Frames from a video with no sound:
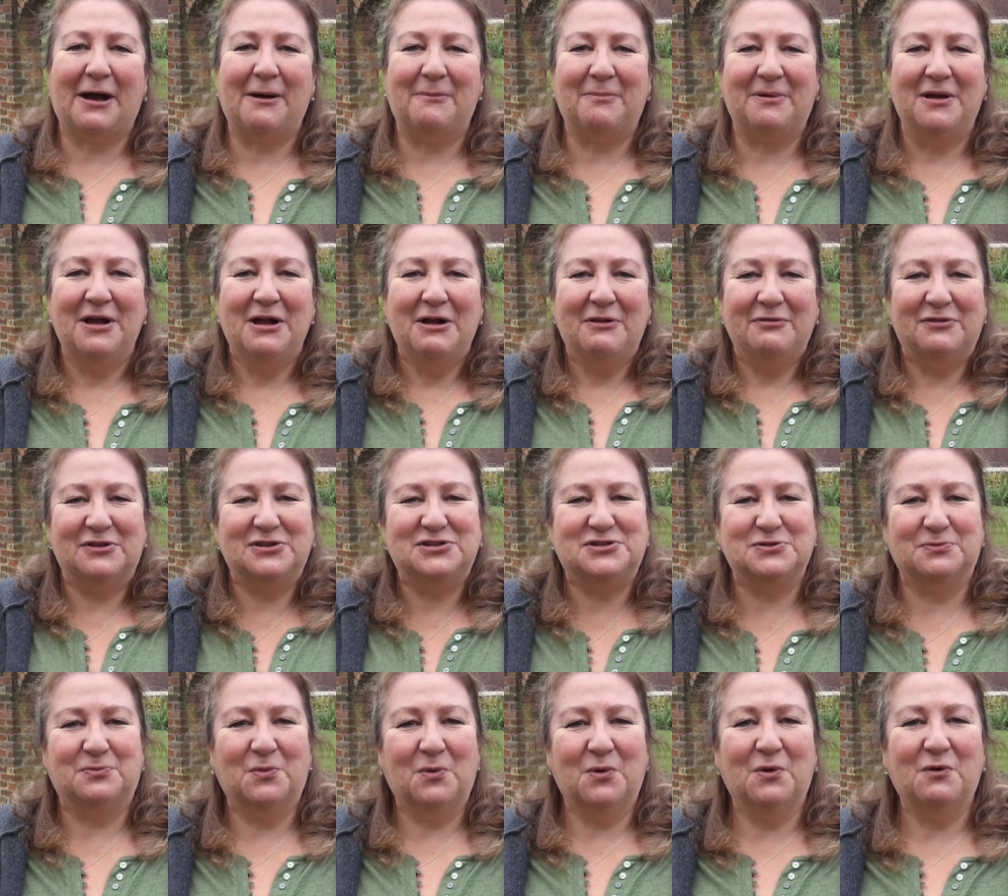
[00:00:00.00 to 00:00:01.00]
up the
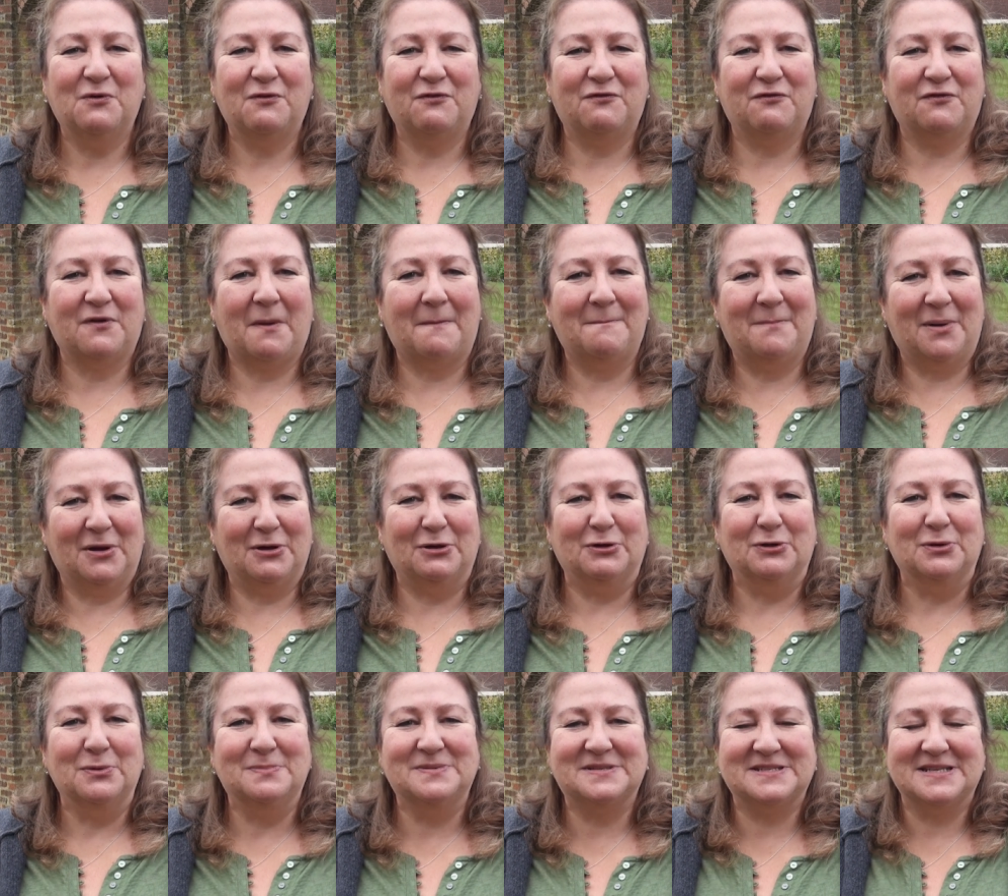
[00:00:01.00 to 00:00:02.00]
dwarf
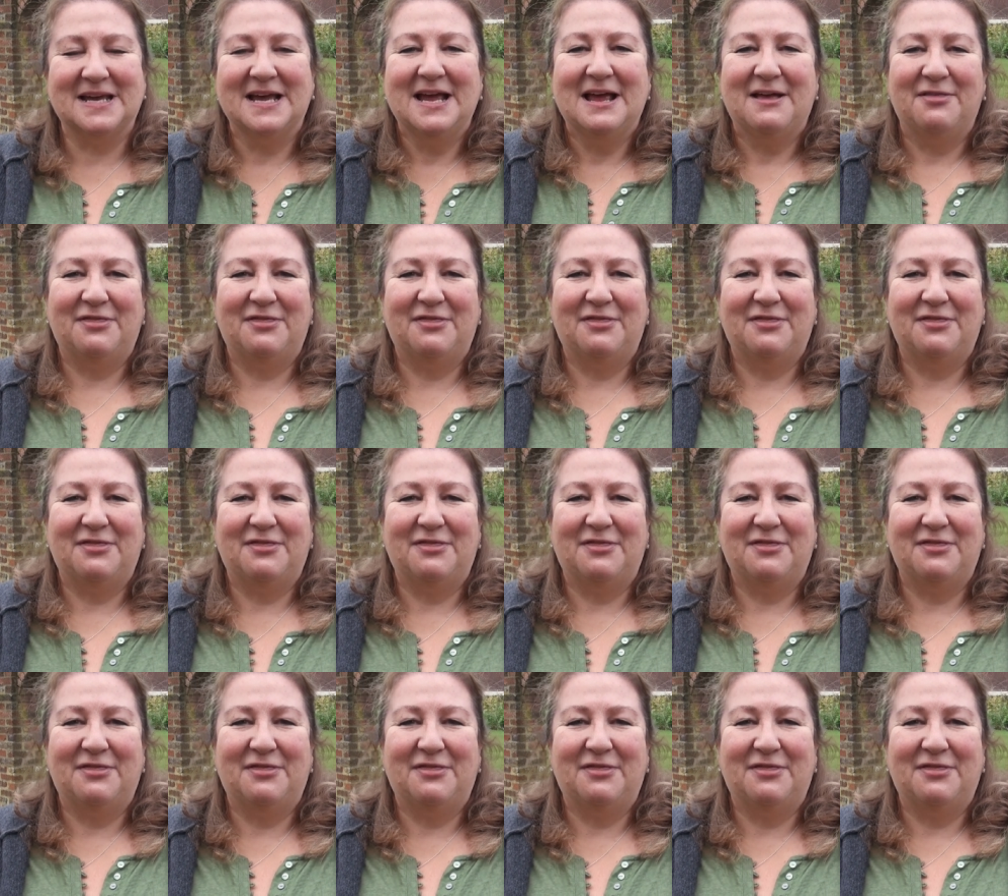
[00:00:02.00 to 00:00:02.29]
bulbs